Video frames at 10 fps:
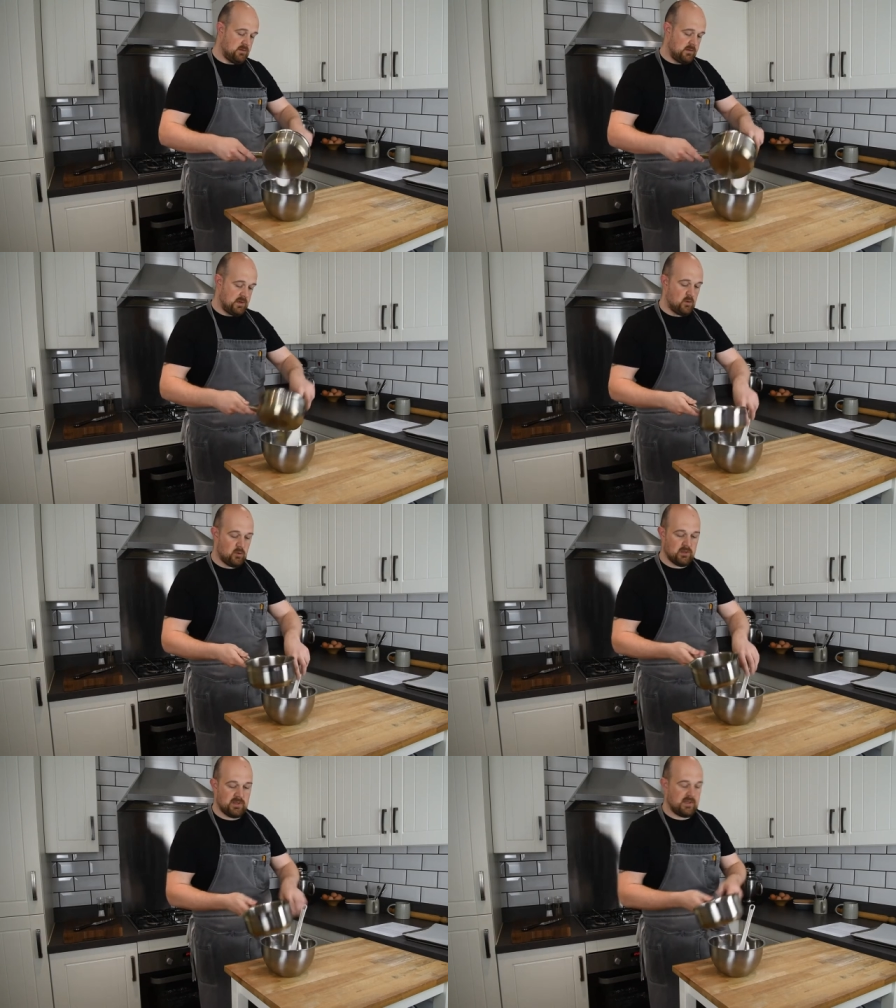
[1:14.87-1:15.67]
Get
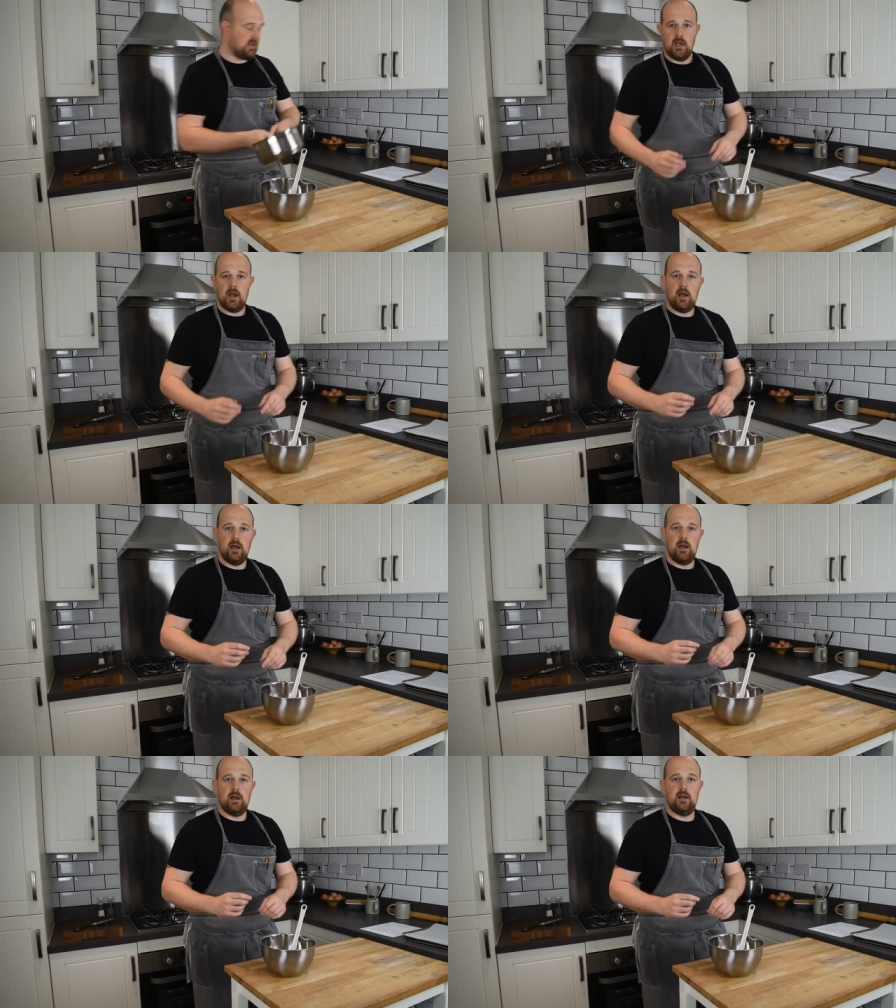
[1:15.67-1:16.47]
all in you.
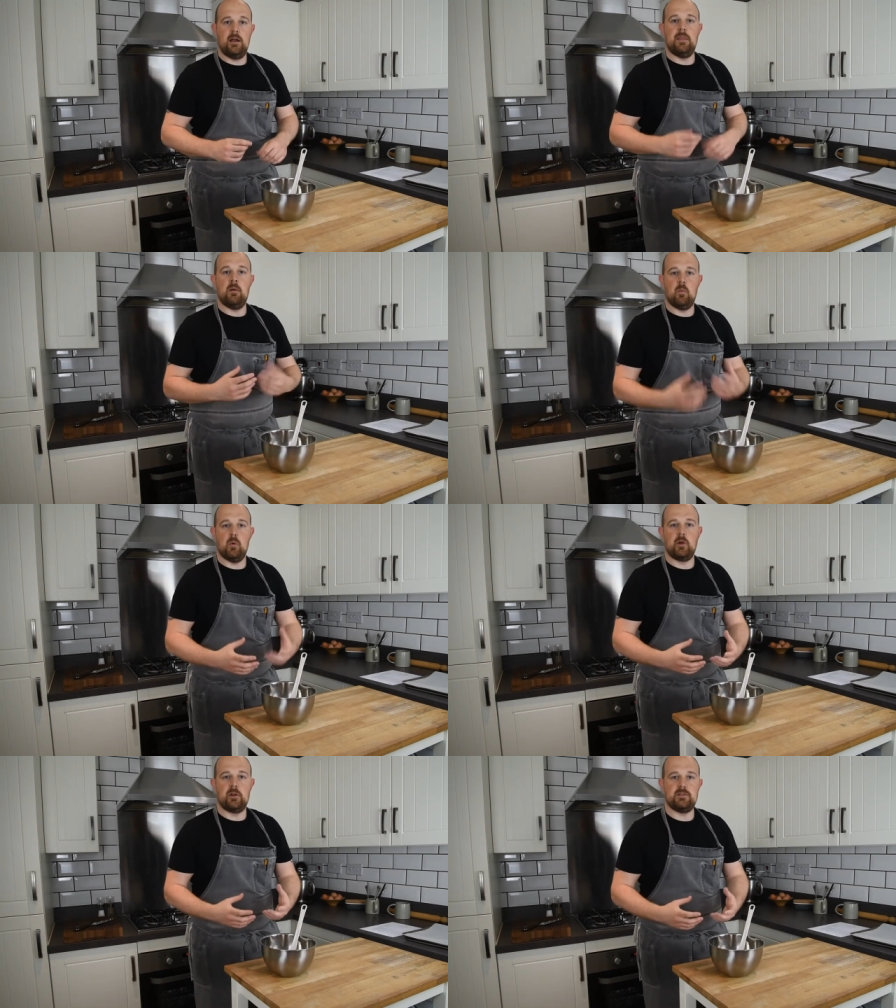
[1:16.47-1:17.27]
And then what
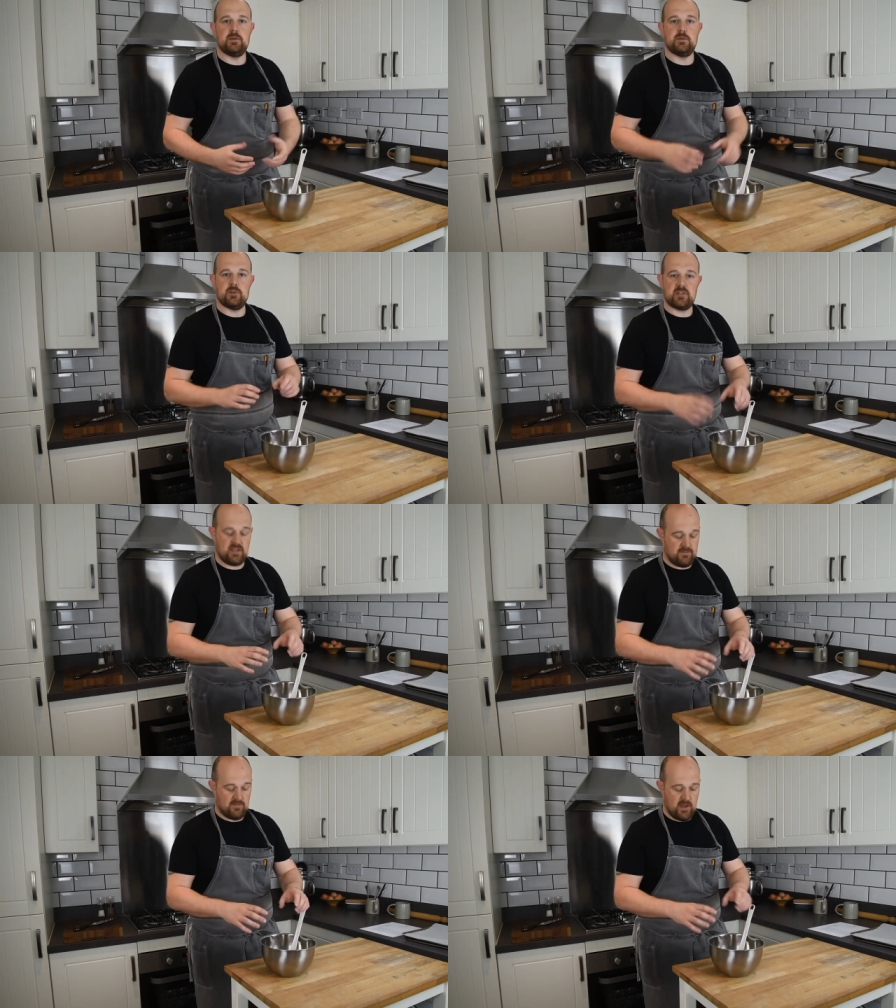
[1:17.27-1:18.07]
we're going to do is just
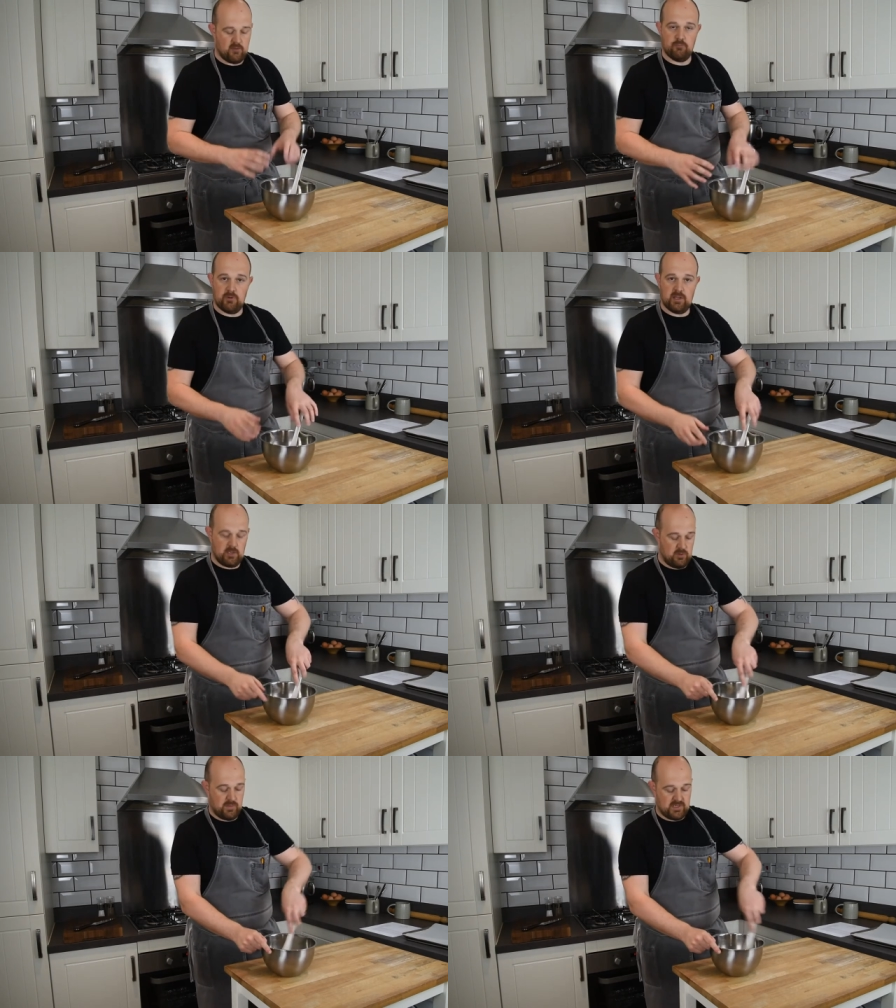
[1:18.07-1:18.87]
give that a really
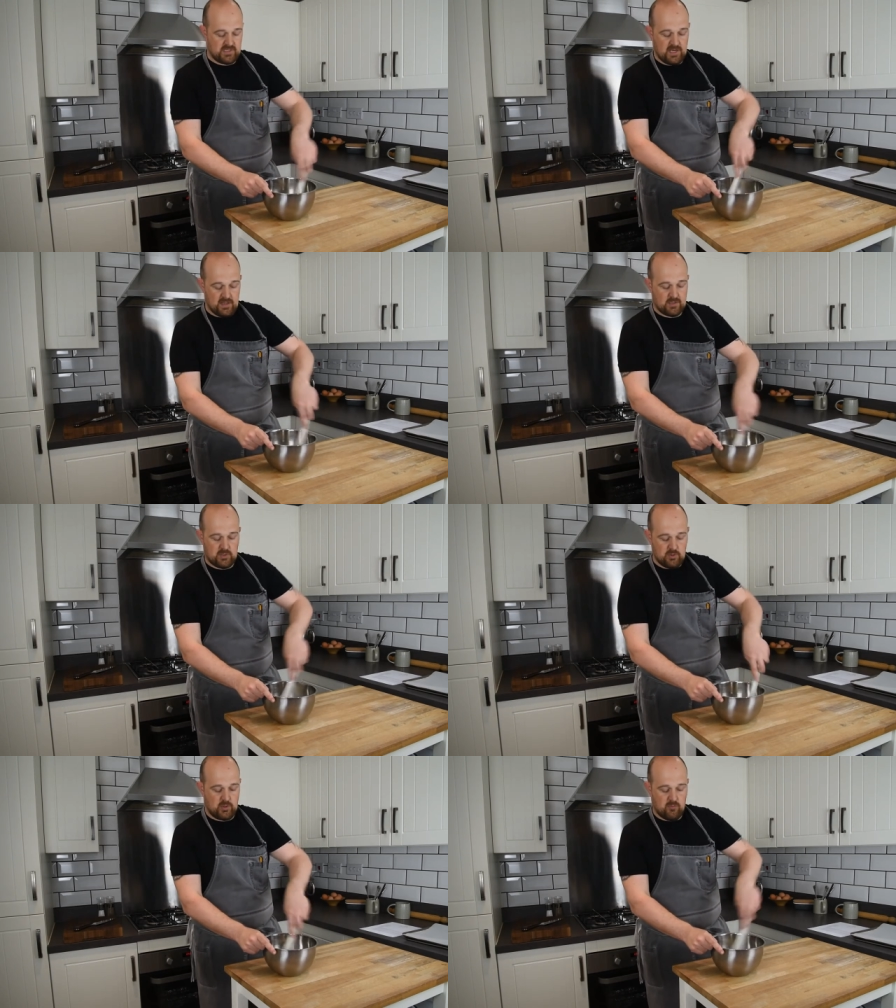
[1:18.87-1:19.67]
good mix together
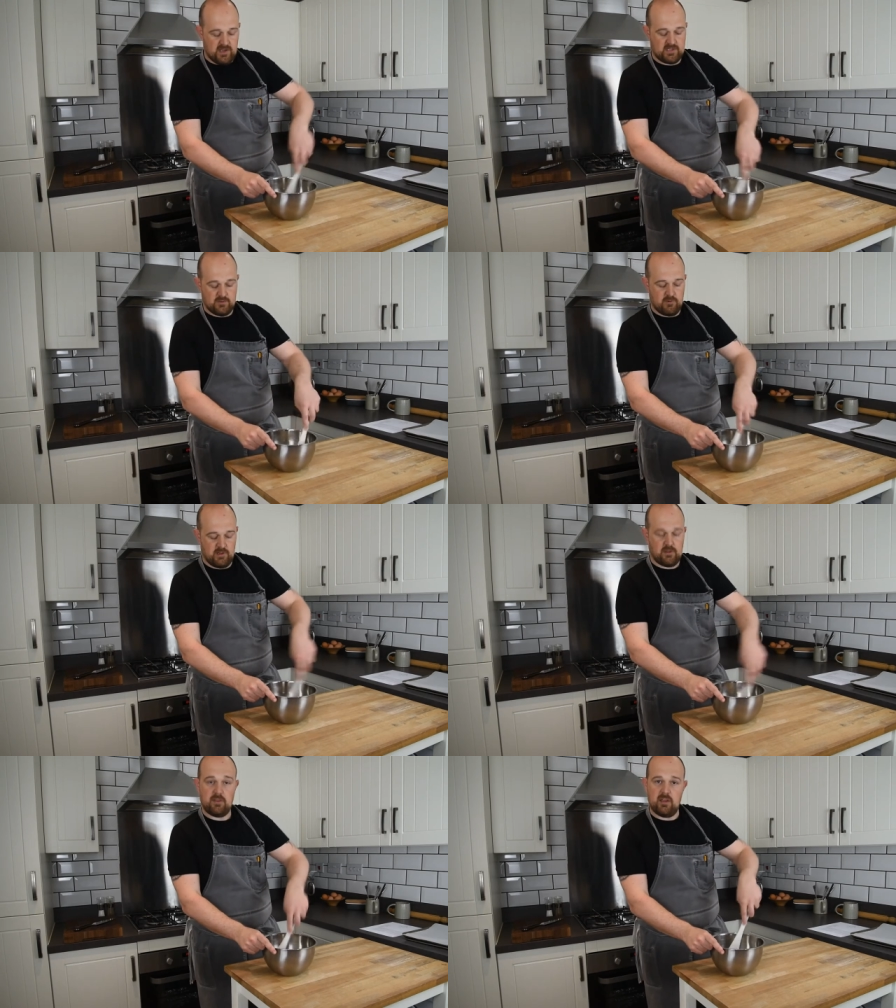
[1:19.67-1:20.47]
so it creates a
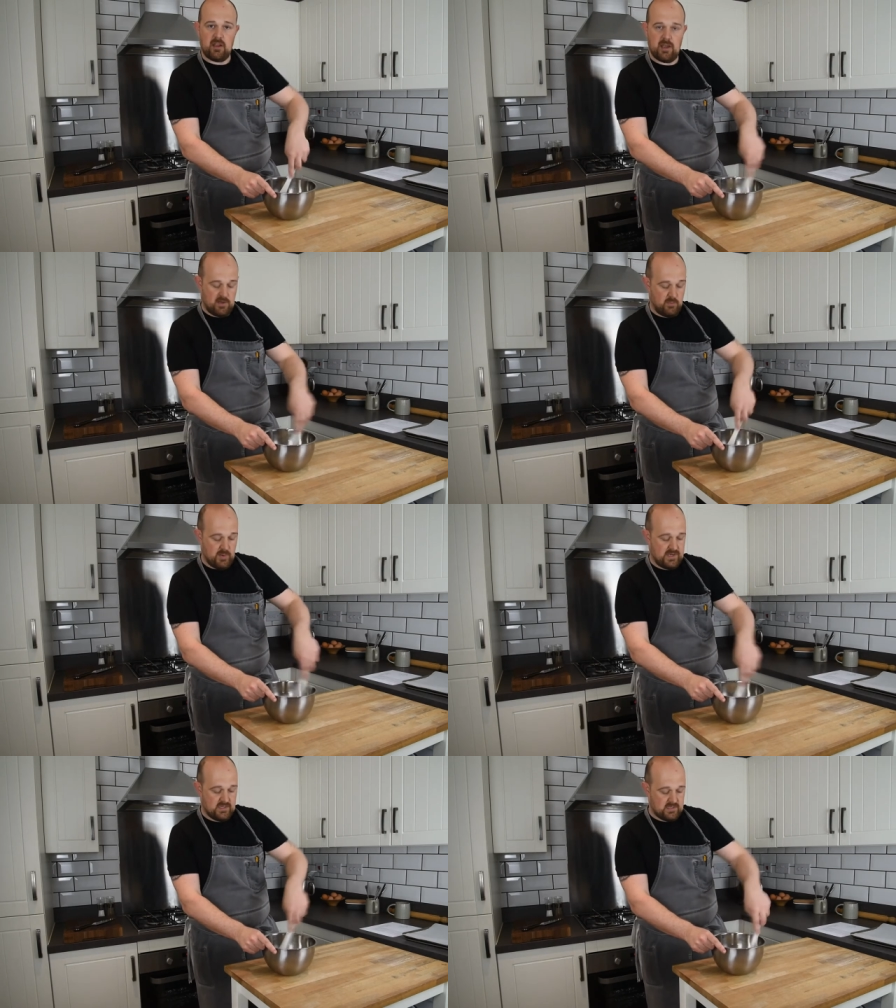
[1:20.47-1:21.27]
really thick kind of
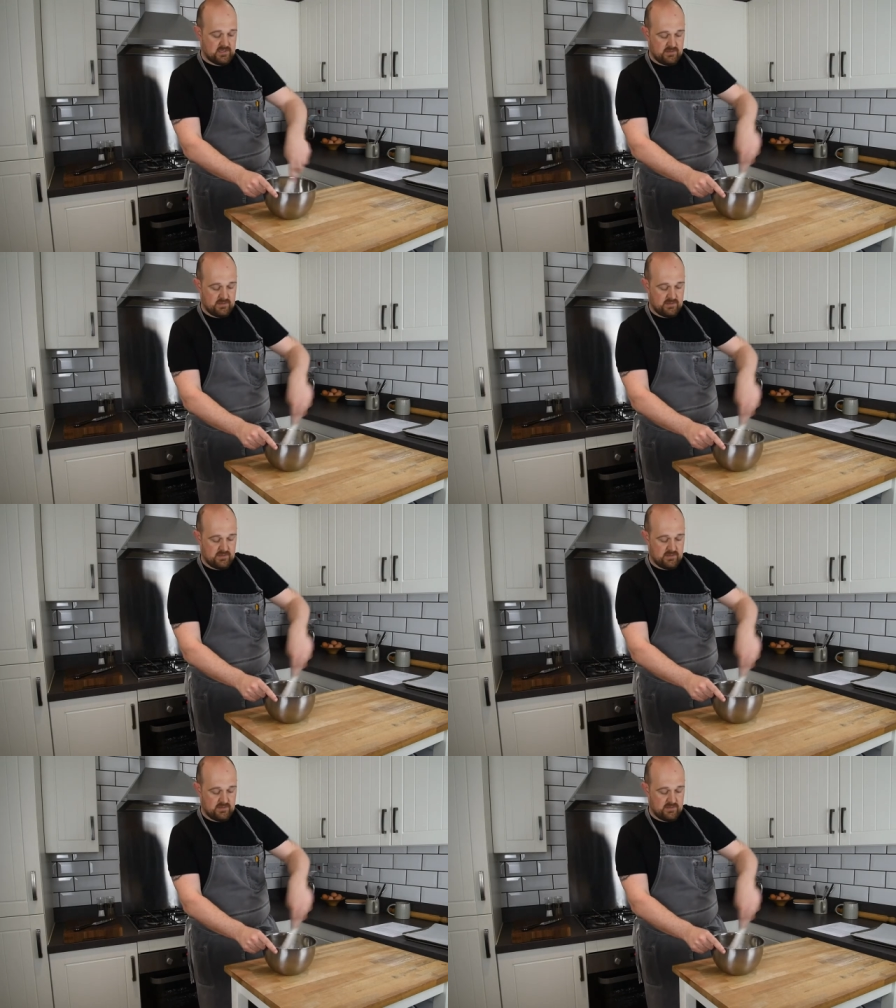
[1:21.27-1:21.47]
paste.